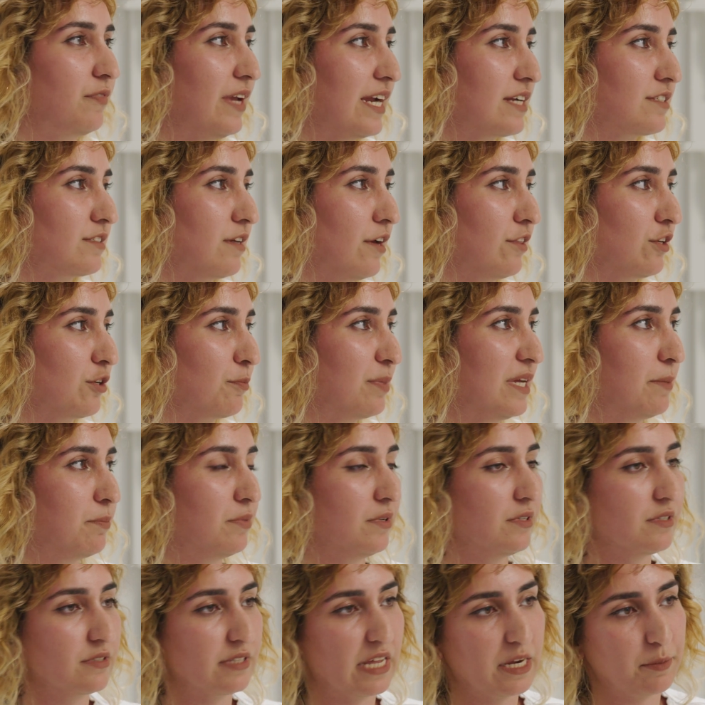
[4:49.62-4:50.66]
fix other
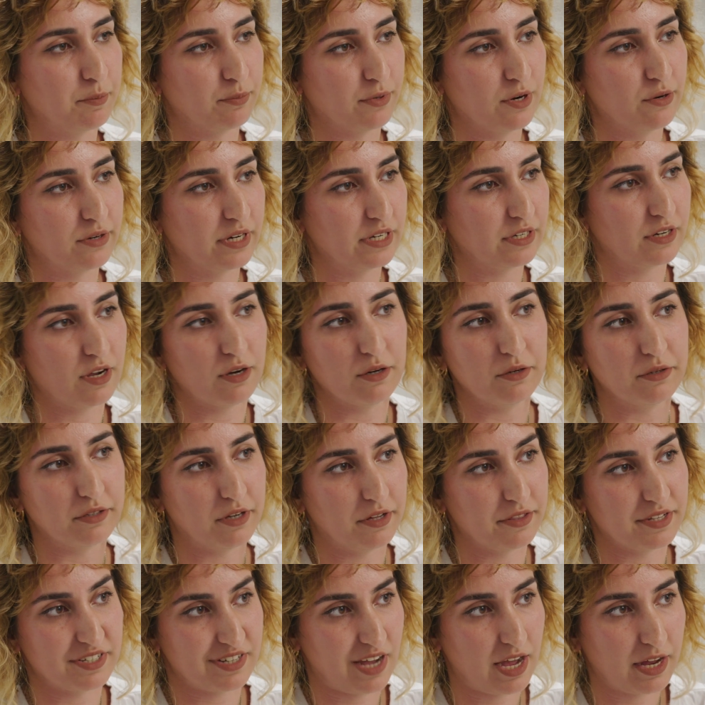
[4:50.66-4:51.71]
people's like broken code
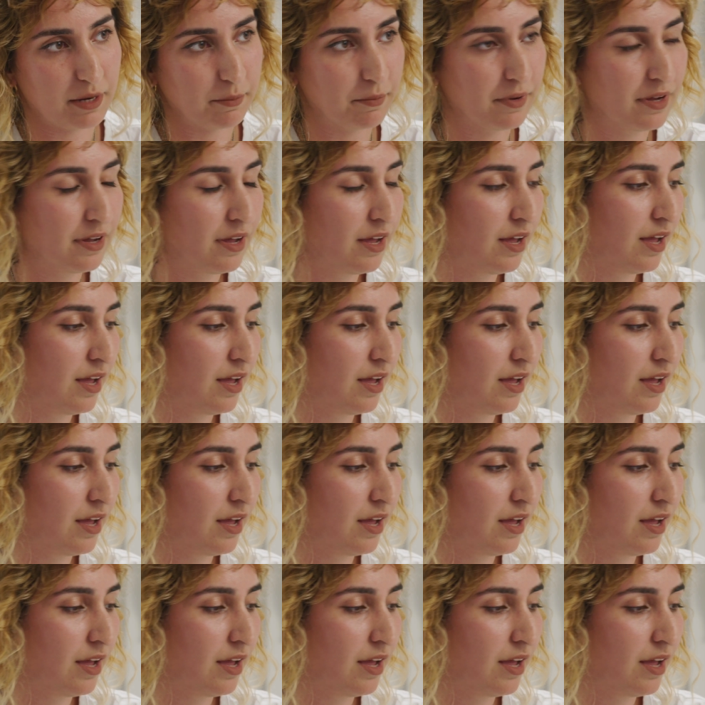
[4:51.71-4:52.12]
all the time